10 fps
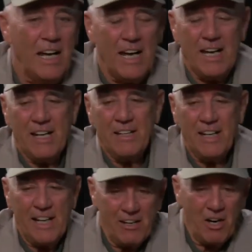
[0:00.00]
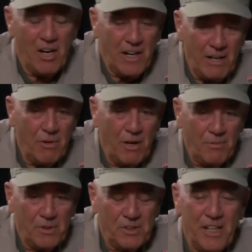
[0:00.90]
and NRA
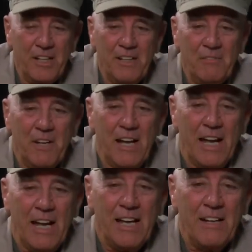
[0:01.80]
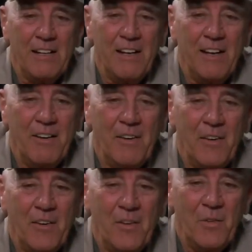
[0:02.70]
representative, and
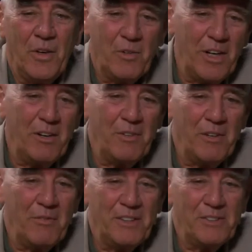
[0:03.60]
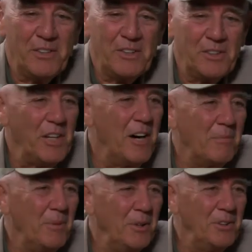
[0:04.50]
we went over to visit the
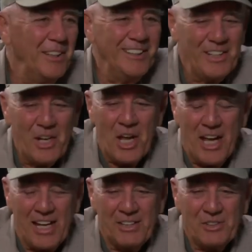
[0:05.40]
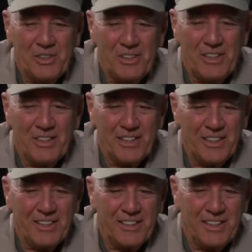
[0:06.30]
SOG booth, and
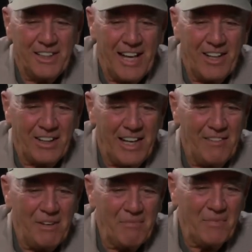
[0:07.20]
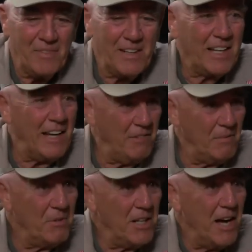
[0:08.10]
the gal gave him
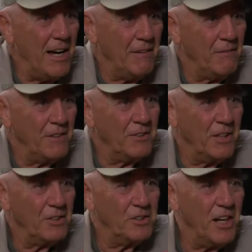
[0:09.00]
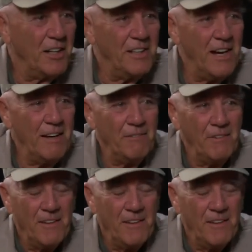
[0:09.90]
a knife, a SOG knife.